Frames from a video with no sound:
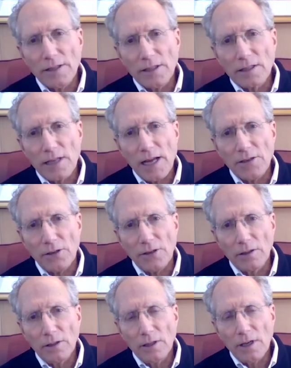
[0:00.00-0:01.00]

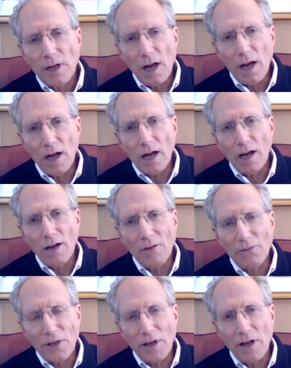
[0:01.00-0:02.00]
center
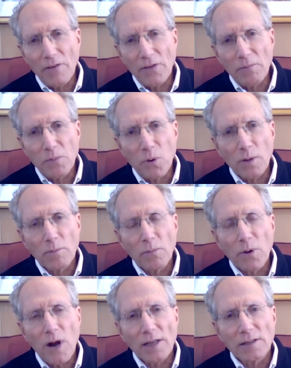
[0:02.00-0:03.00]
of an important
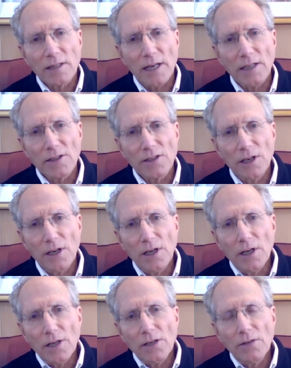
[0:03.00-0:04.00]
process,
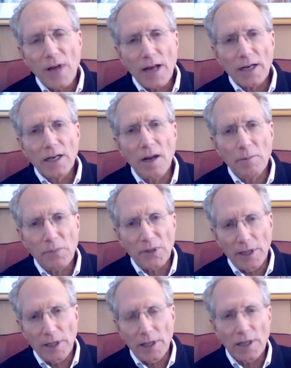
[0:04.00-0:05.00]
you've got a
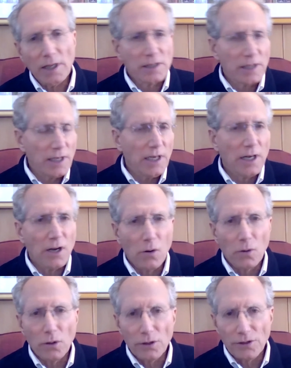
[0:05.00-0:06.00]
company, a CEO
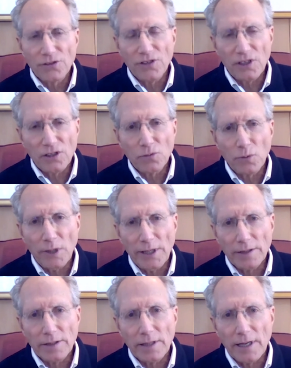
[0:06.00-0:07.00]
or the
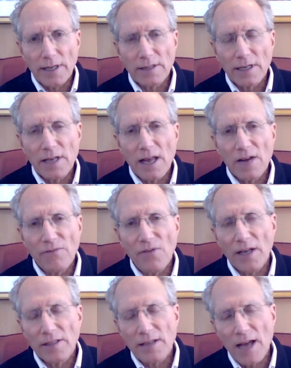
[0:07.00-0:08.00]
C-suite that has
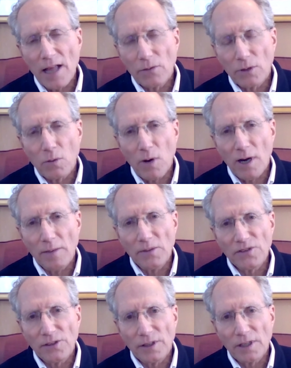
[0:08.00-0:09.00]
identified talent
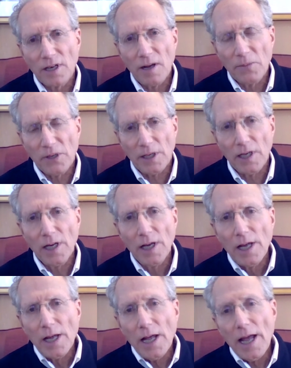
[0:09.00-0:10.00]
requirements in the company
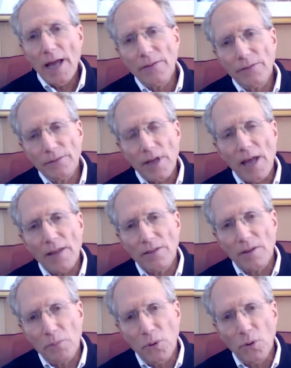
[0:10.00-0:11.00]
and
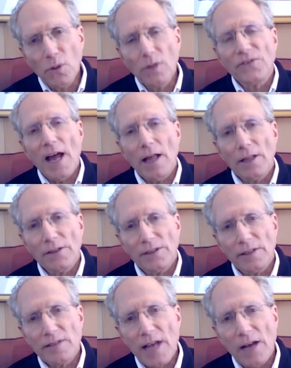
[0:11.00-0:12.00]
the pool of talent
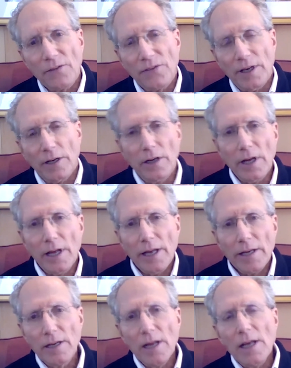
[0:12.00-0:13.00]
that's out there.
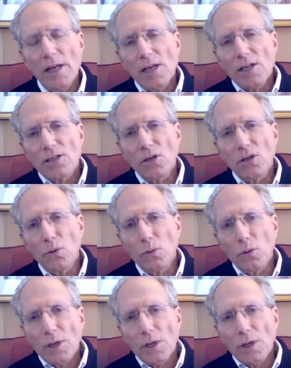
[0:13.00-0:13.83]
And so